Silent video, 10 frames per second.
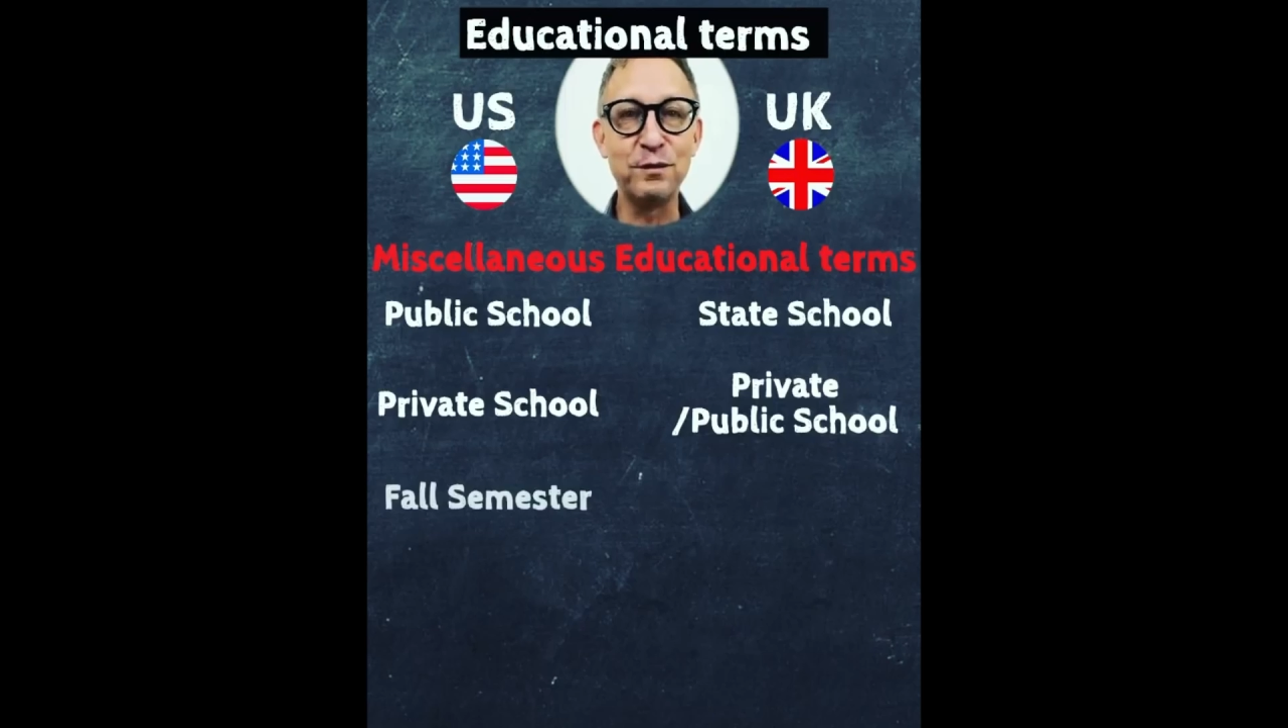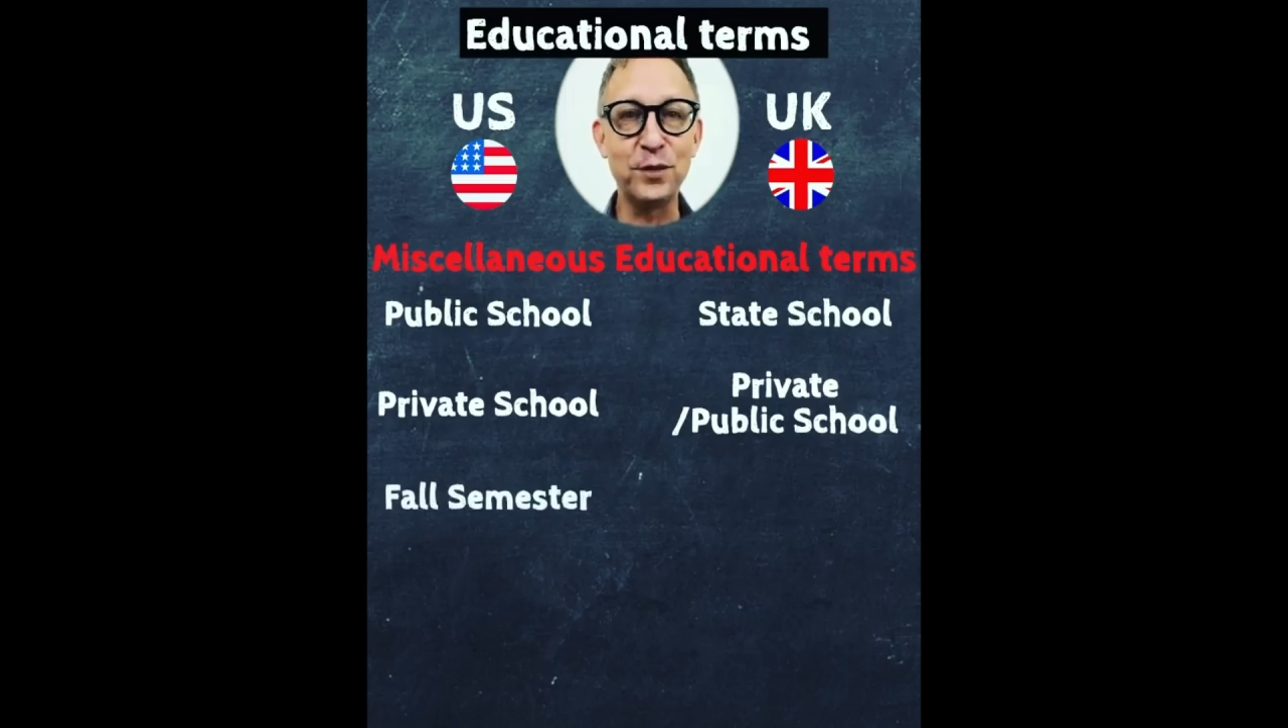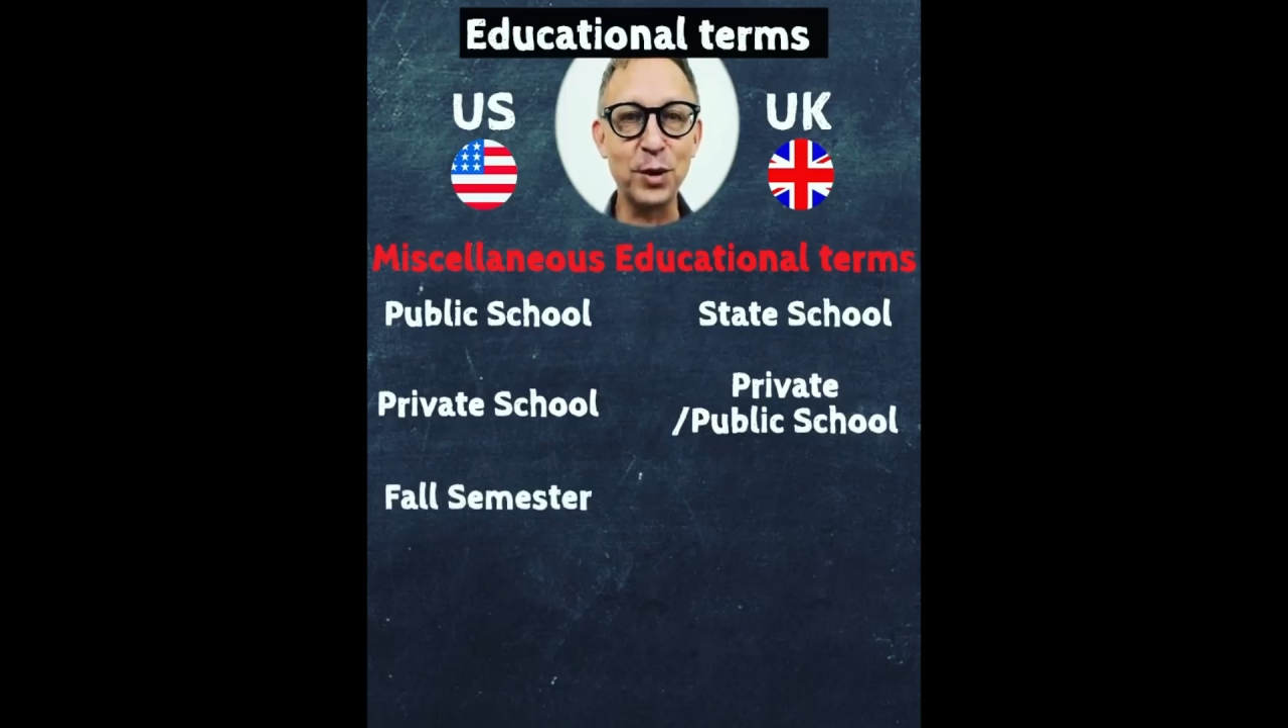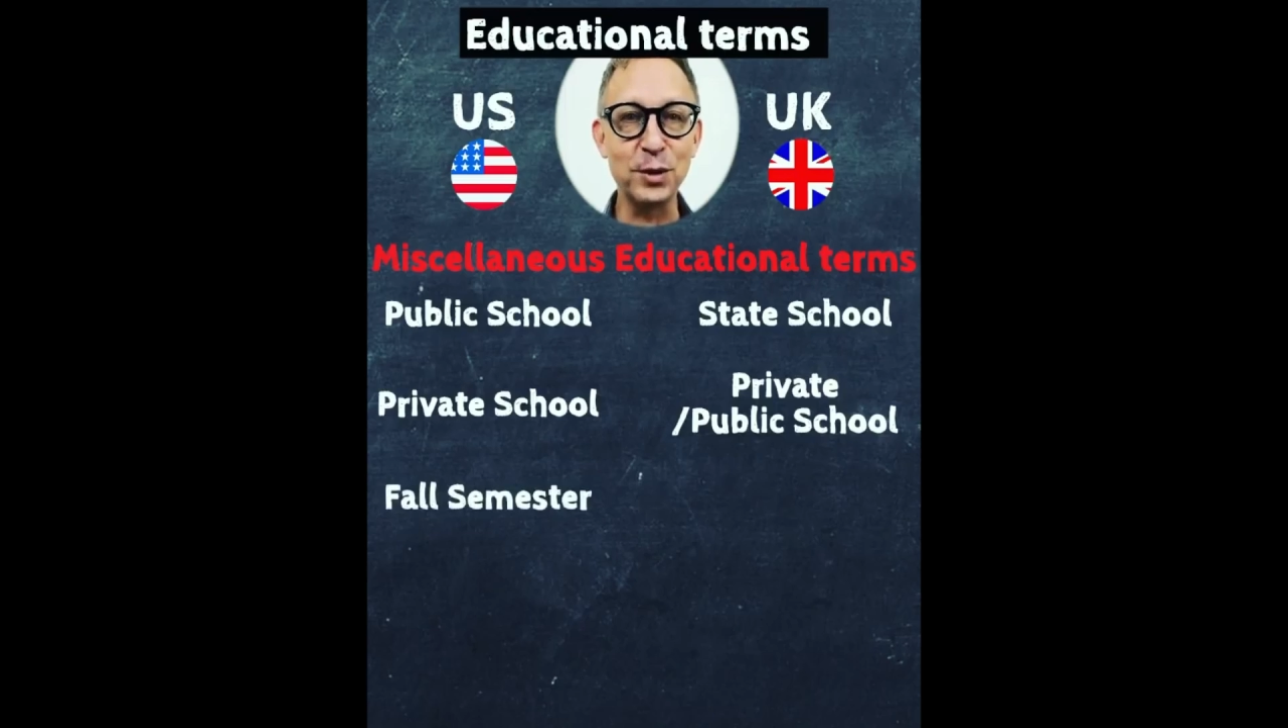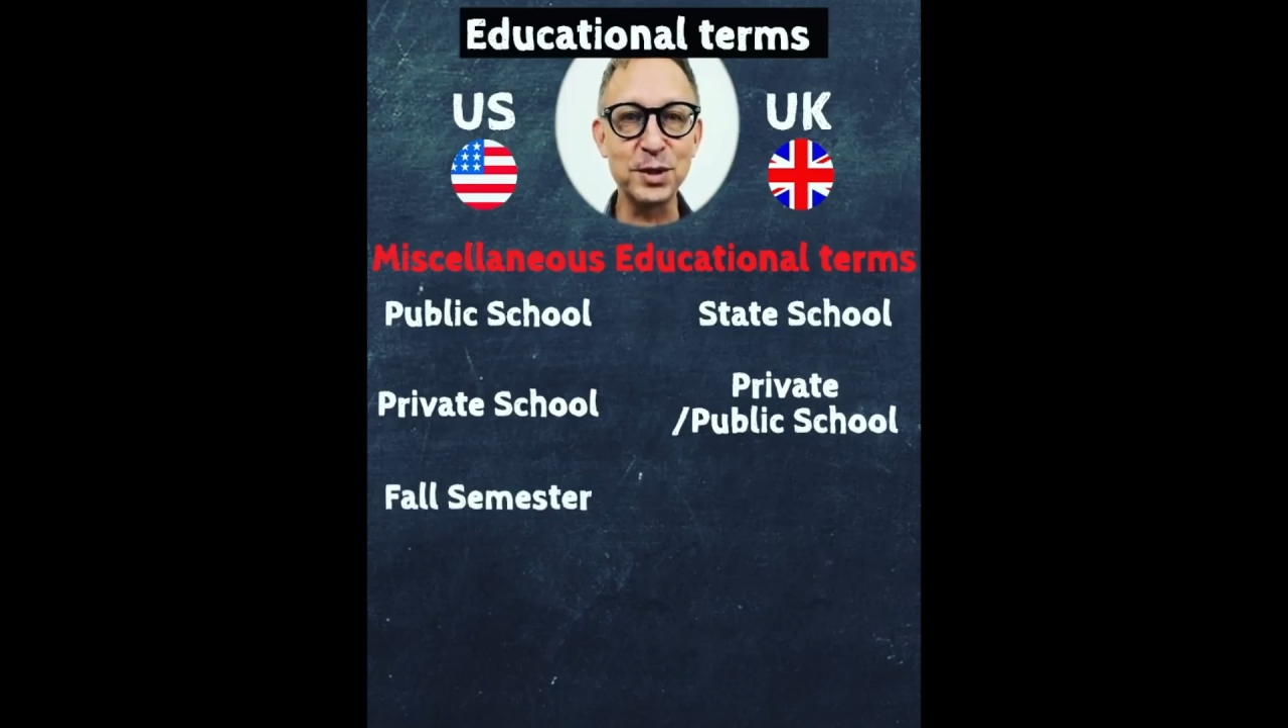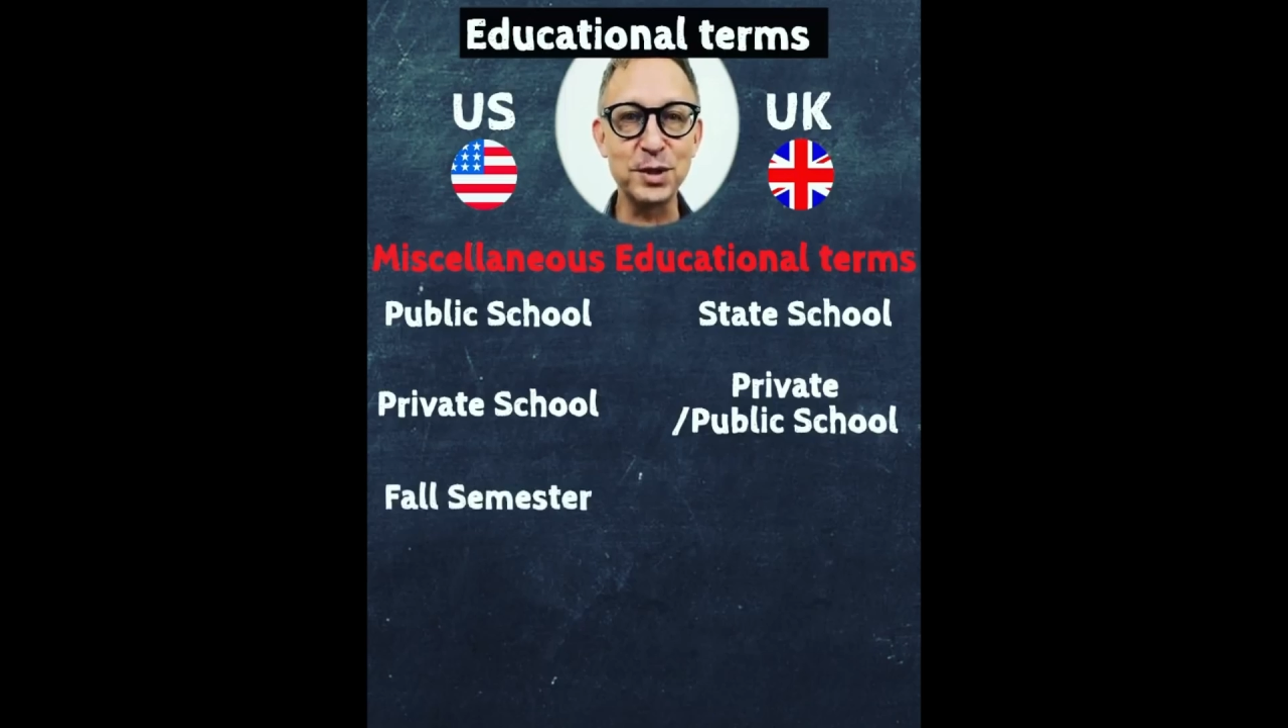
Fall